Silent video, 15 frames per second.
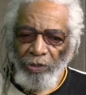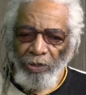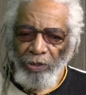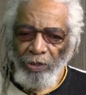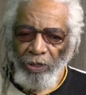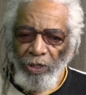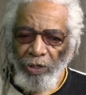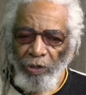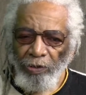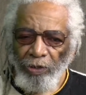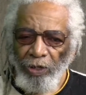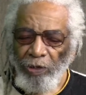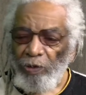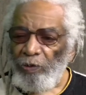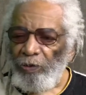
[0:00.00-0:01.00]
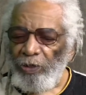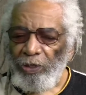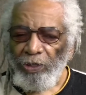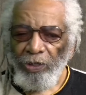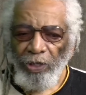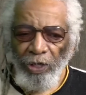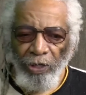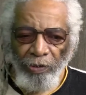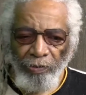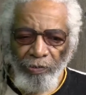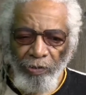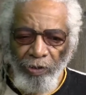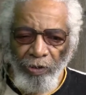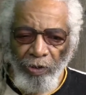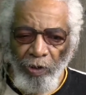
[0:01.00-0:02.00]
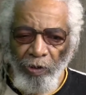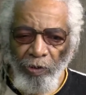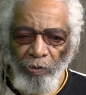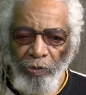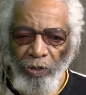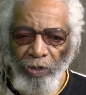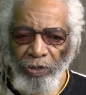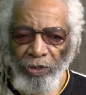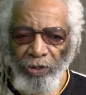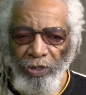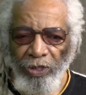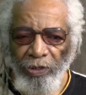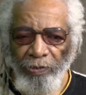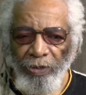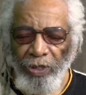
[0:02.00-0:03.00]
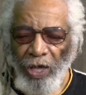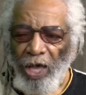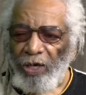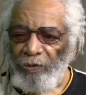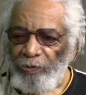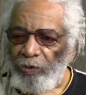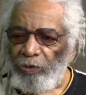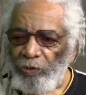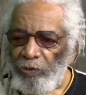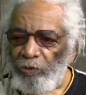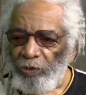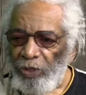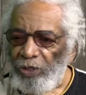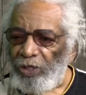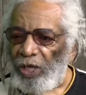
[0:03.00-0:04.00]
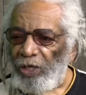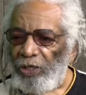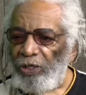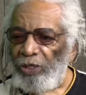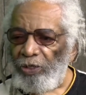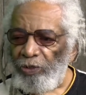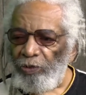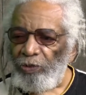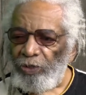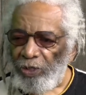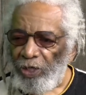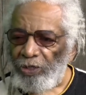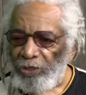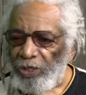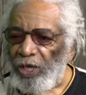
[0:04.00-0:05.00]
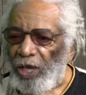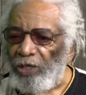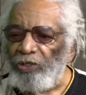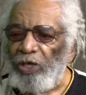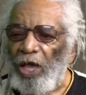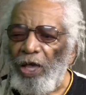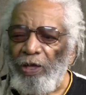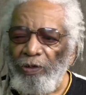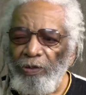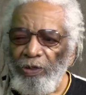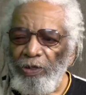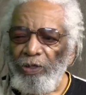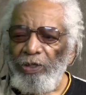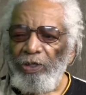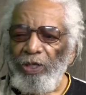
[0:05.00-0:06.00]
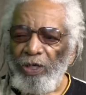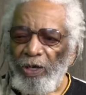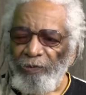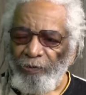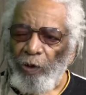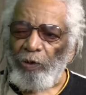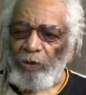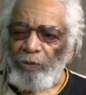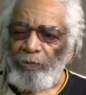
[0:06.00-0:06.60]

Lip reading: their only goal was to see me out of the school and take it and use it as a cash cow. I understand. And I fought them.